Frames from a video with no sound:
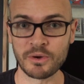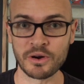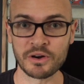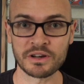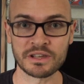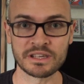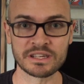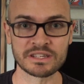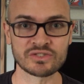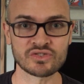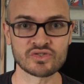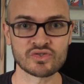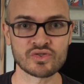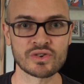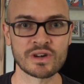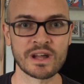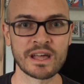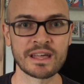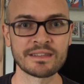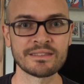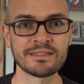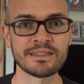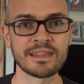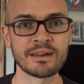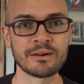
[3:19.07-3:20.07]
market
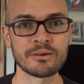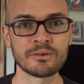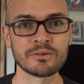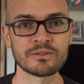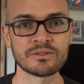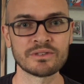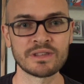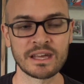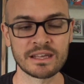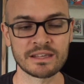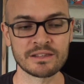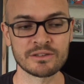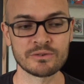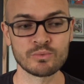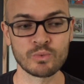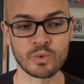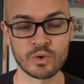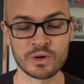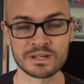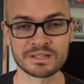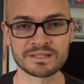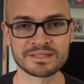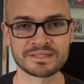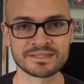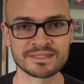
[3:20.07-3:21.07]
trend that you want to